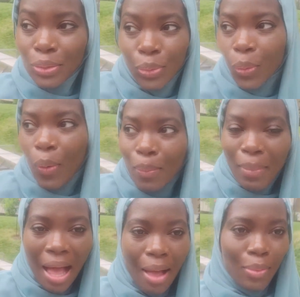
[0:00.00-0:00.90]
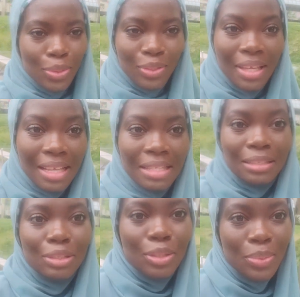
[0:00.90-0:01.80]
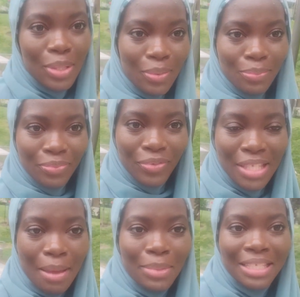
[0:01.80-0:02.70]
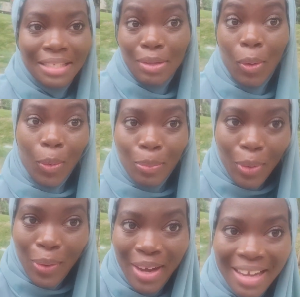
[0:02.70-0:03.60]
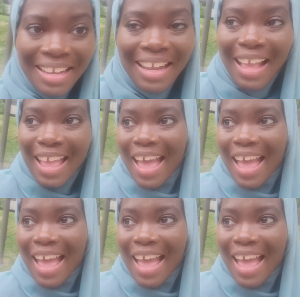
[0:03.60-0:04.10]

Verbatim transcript: You come out, you get a little bit of vitamin D or more,